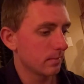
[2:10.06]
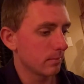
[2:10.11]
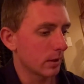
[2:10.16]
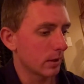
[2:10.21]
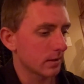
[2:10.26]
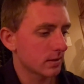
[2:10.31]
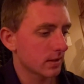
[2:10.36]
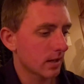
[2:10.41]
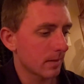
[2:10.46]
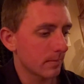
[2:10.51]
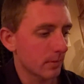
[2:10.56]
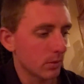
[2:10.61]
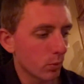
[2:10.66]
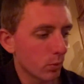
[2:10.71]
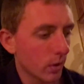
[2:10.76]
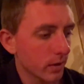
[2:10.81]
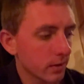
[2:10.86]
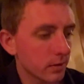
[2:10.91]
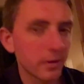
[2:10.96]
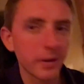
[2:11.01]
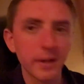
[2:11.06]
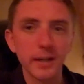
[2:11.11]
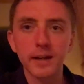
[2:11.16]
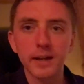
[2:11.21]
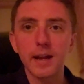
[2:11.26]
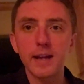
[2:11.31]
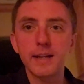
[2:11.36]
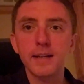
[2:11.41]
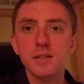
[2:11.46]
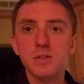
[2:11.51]
But it's got me wondering,
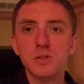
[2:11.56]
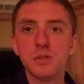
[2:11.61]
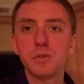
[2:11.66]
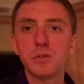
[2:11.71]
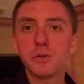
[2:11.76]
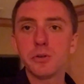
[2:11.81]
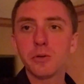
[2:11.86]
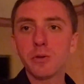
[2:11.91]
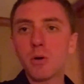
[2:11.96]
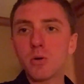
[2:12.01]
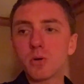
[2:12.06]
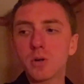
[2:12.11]
I guess Euro